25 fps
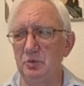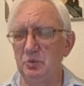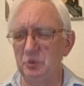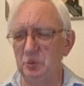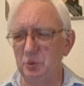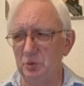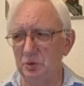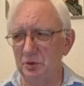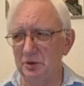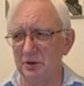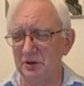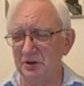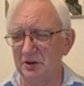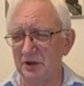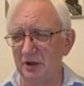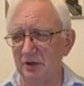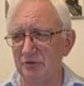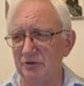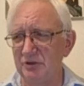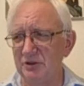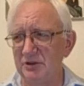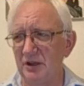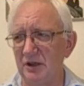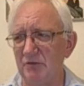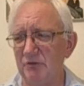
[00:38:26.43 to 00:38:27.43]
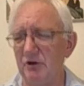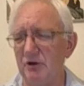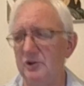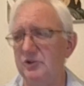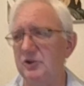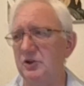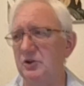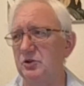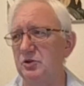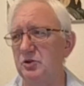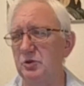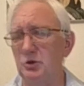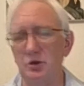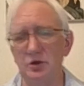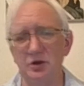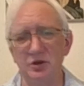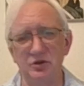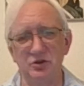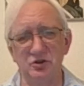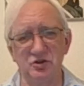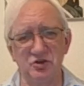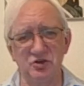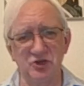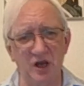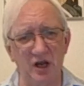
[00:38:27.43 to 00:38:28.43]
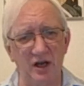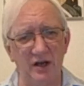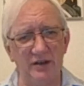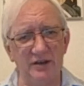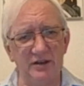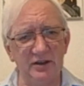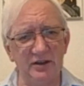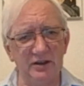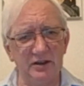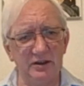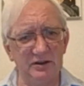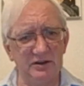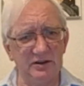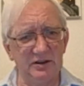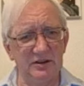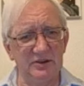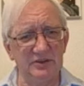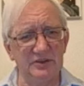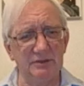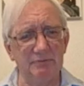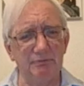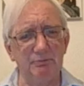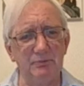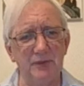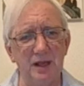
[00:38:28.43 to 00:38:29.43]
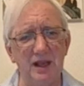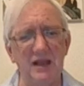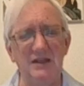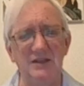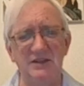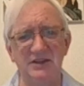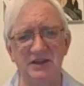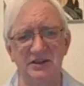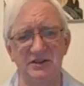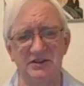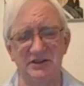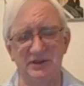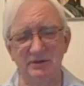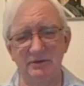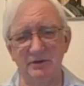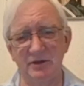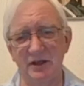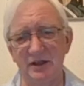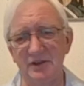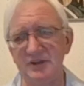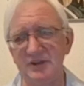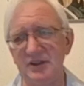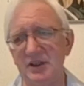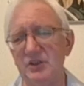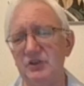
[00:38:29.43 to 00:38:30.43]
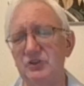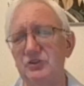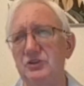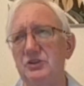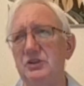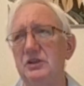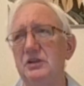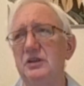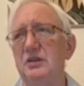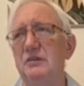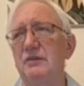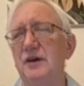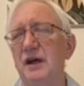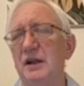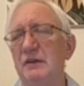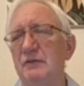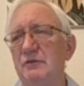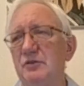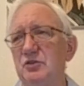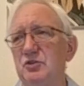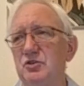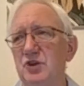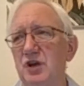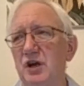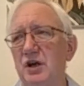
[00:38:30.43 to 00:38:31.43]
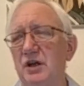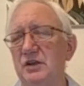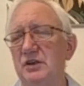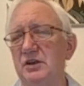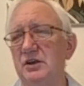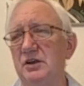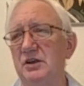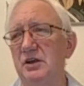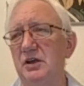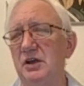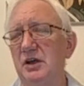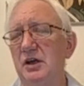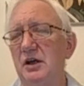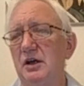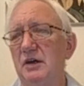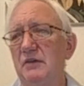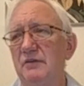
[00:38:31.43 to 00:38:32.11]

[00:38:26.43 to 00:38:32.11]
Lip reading: You look at countries like Russia, you look at China and its amazing civilization, and the fact that China,